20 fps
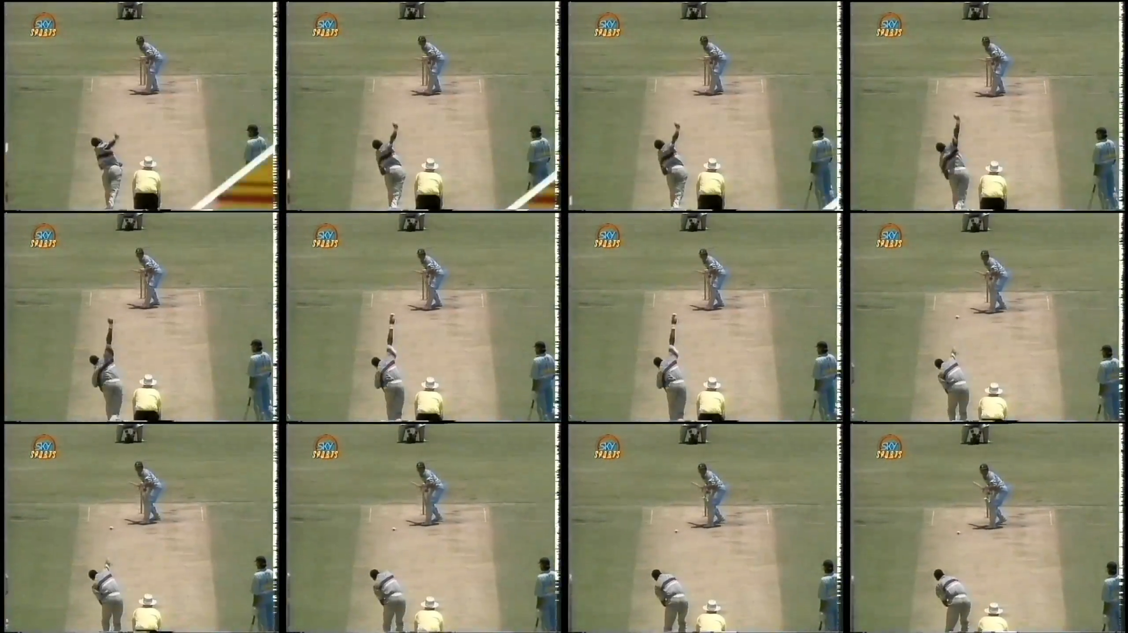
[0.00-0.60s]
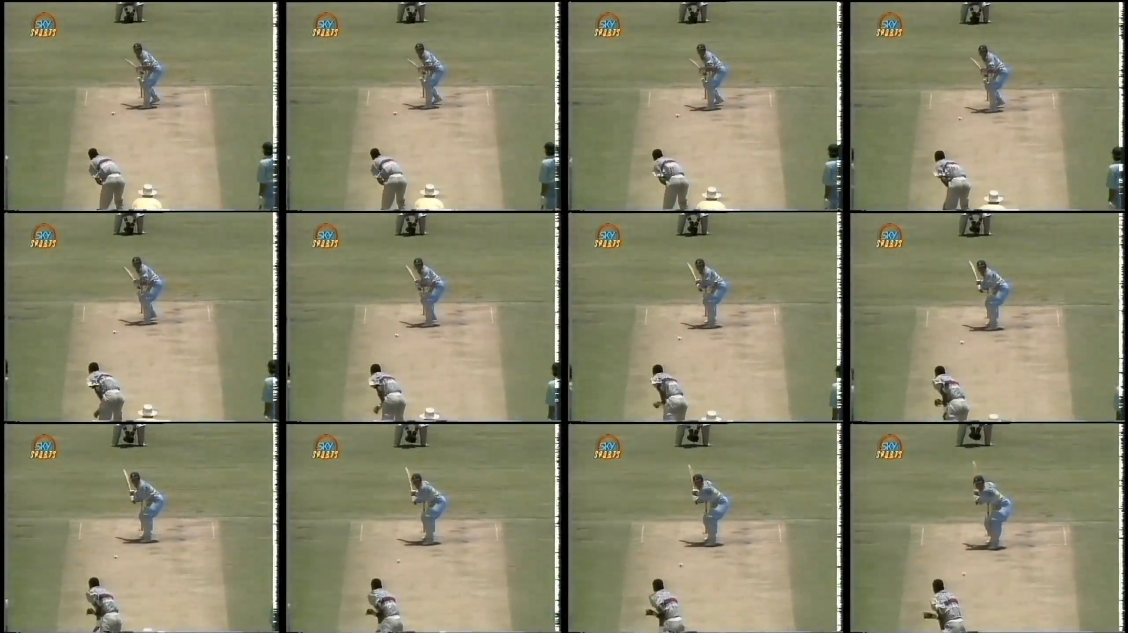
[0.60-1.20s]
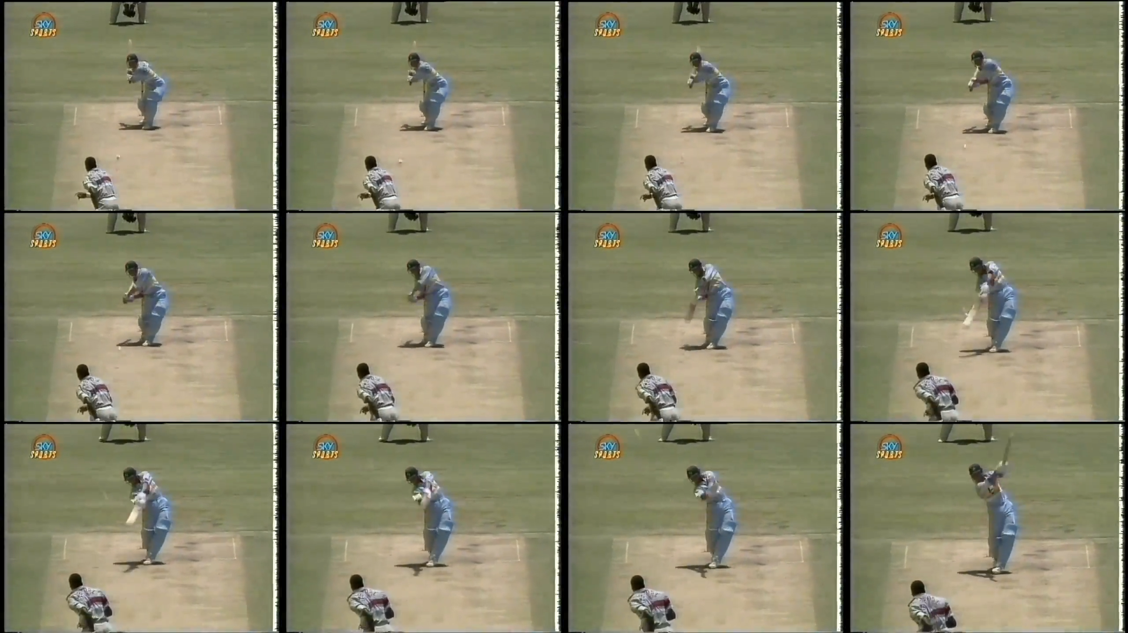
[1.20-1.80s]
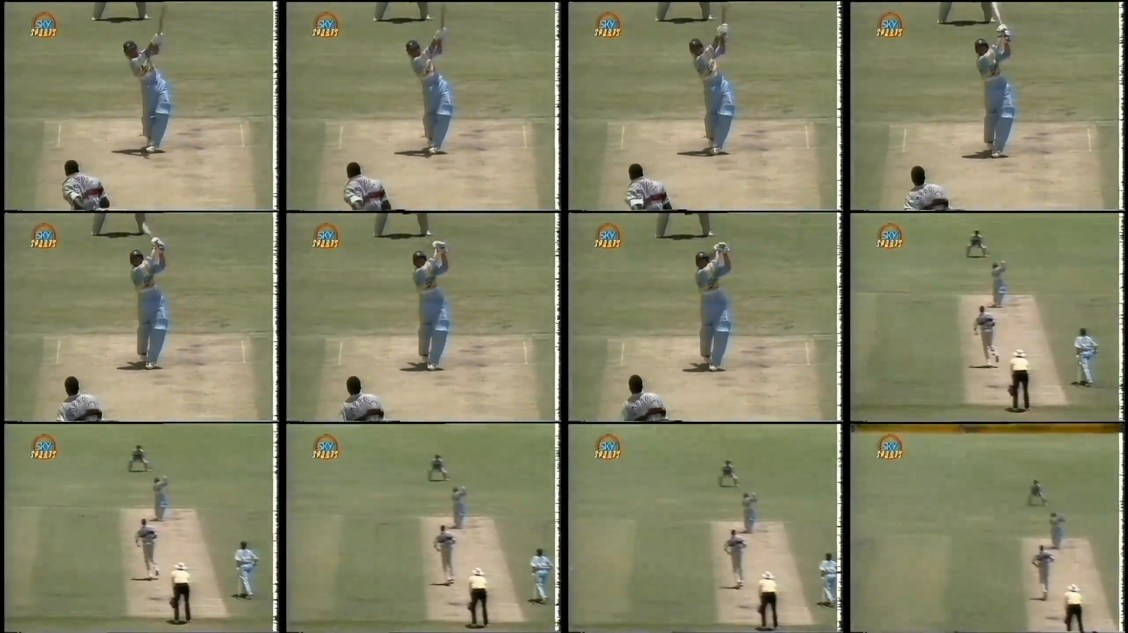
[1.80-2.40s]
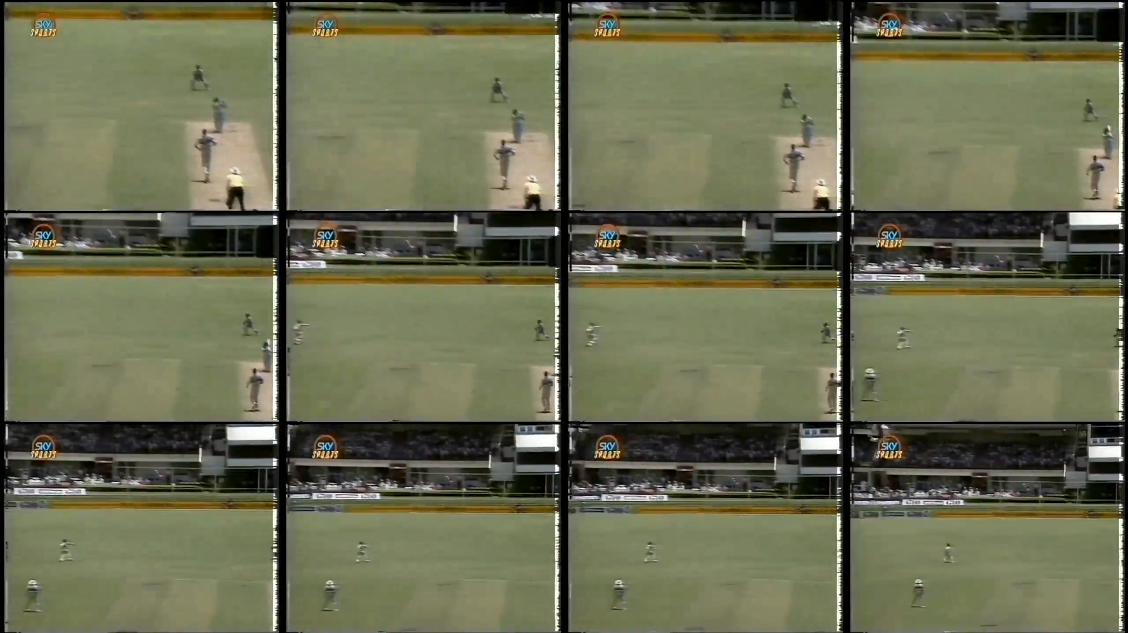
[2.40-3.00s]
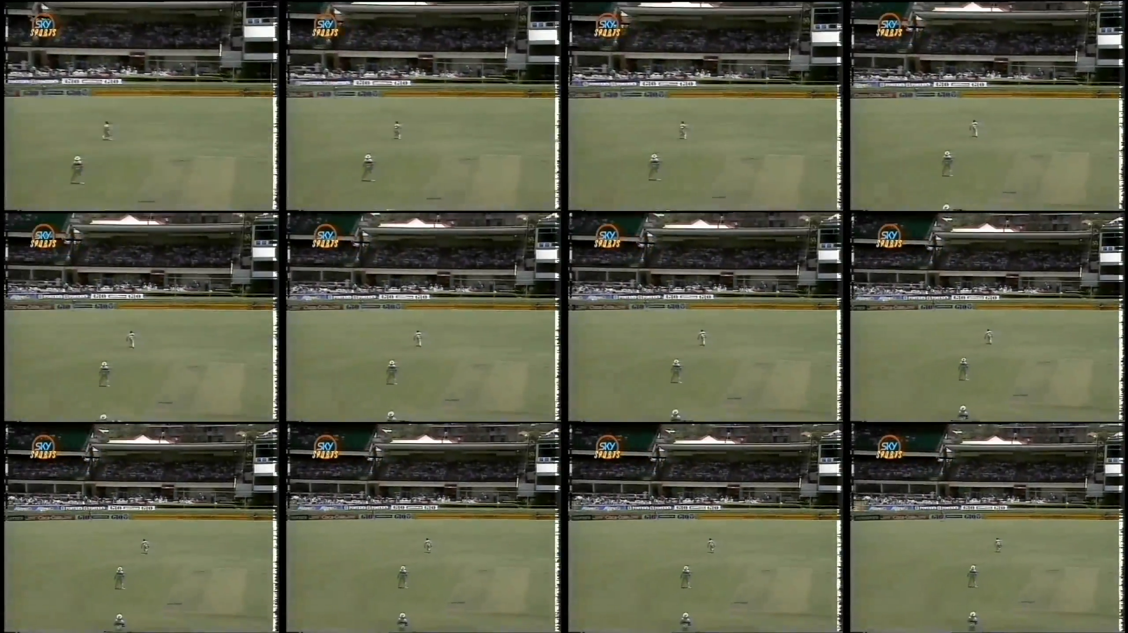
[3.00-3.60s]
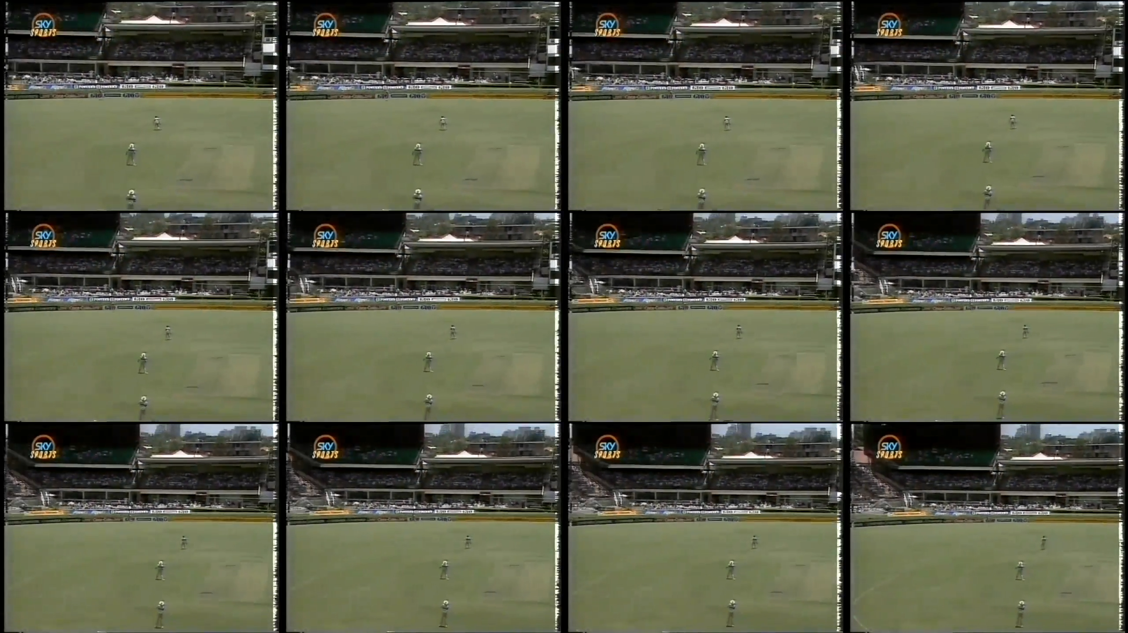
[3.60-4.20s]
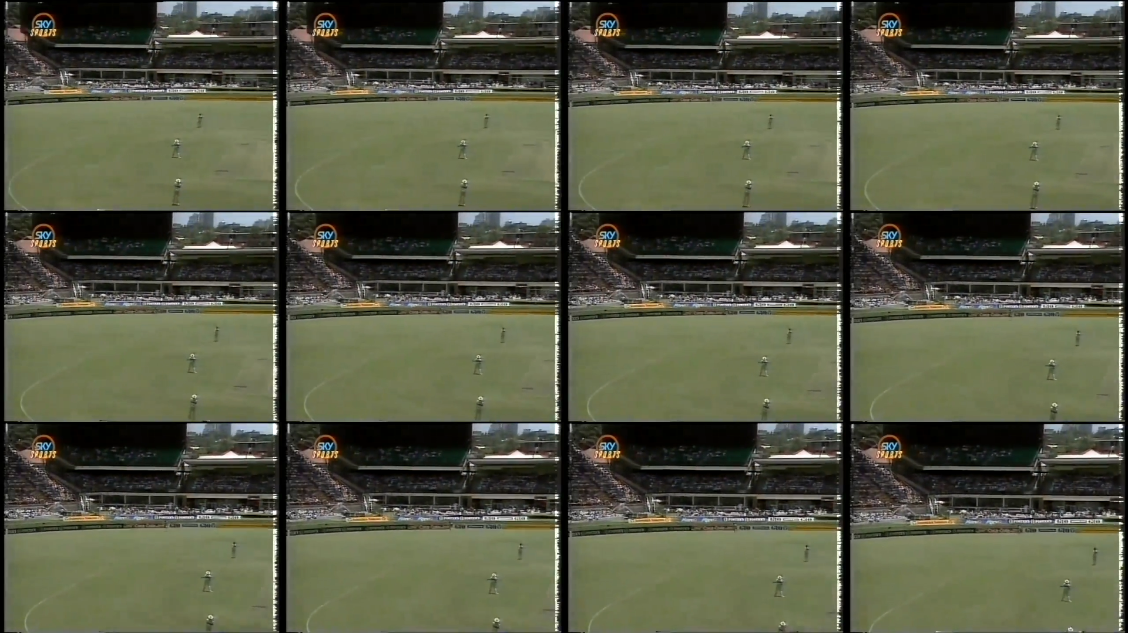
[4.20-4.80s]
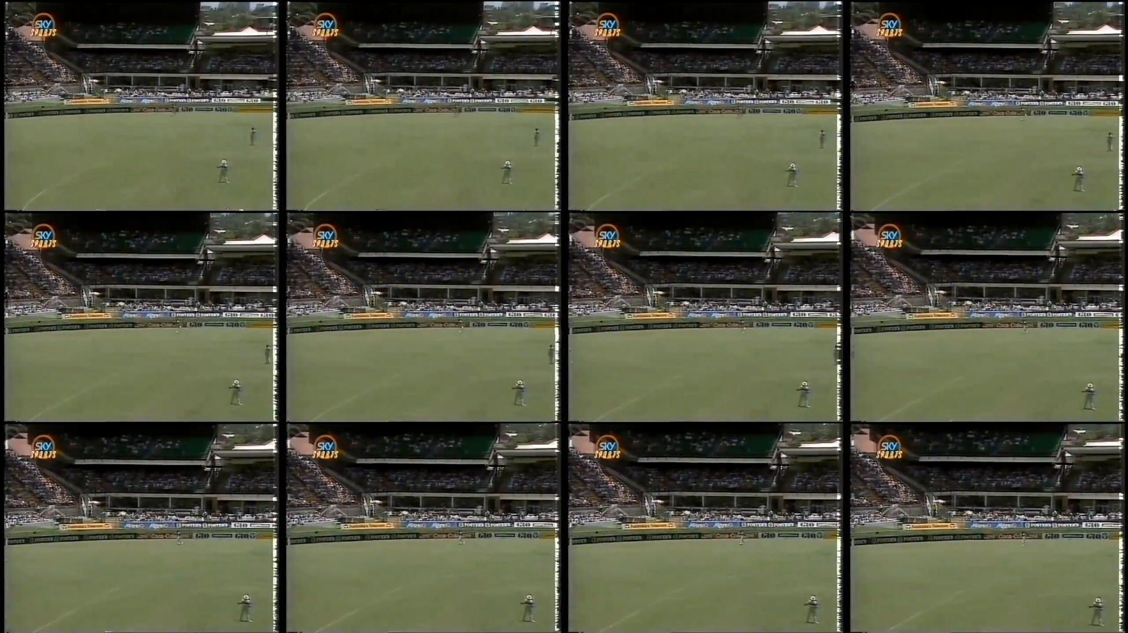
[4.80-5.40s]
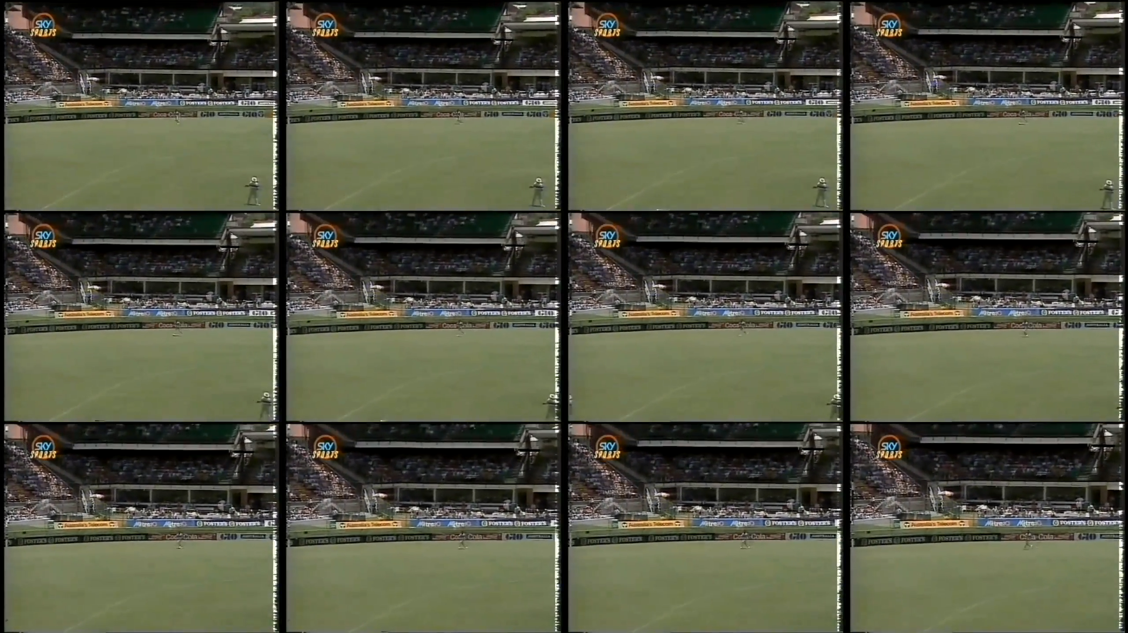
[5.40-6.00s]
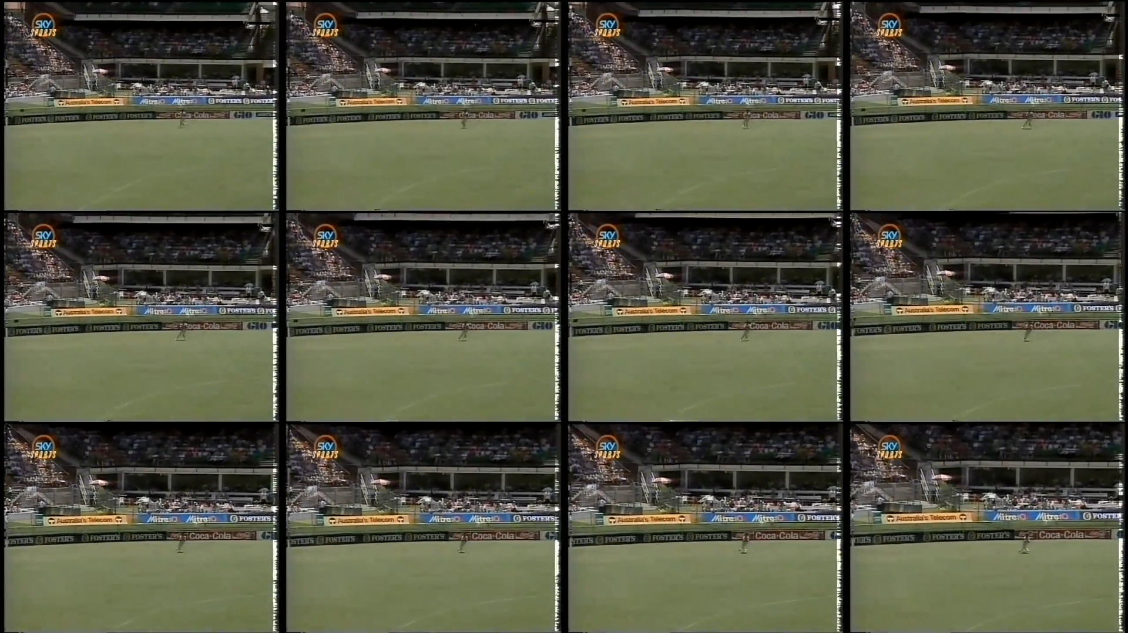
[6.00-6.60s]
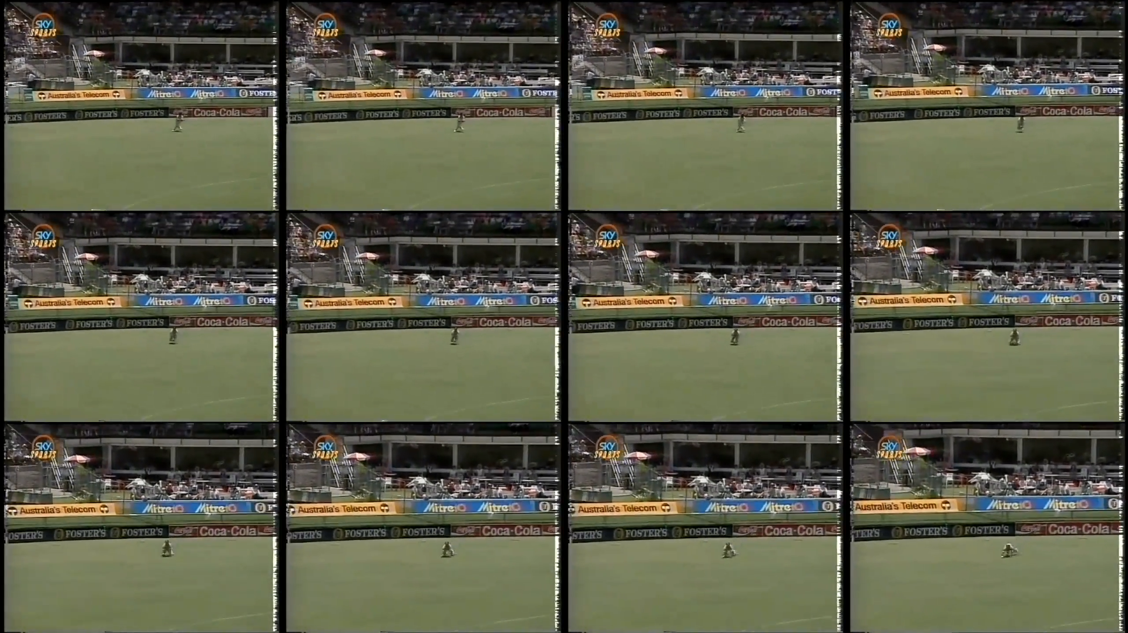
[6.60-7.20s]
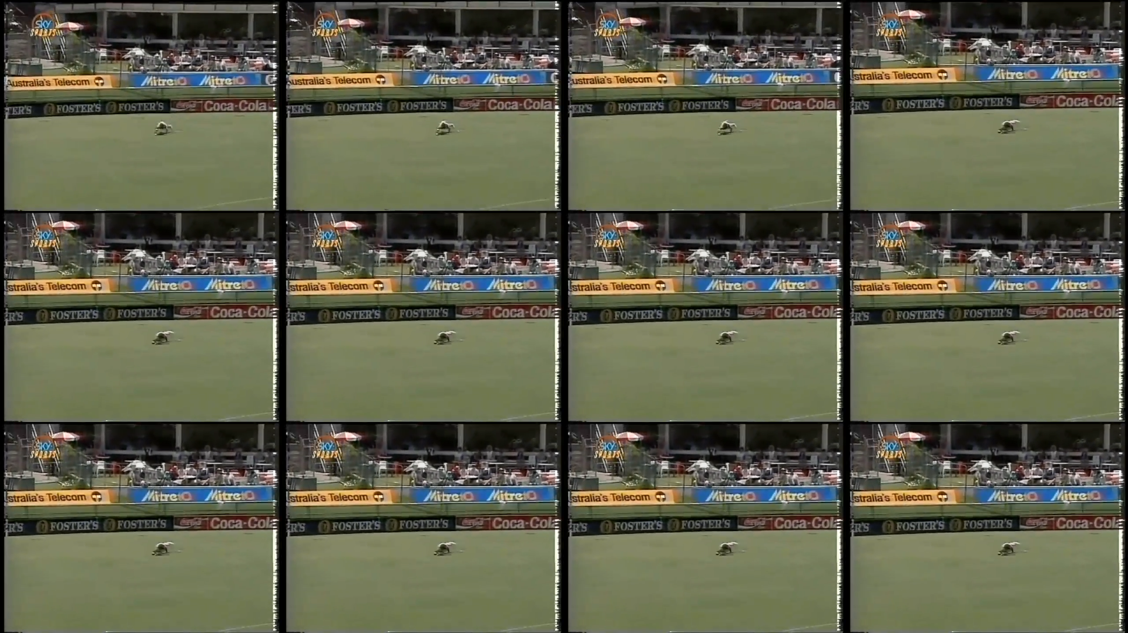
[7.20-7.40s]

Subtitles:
(no speaker visible)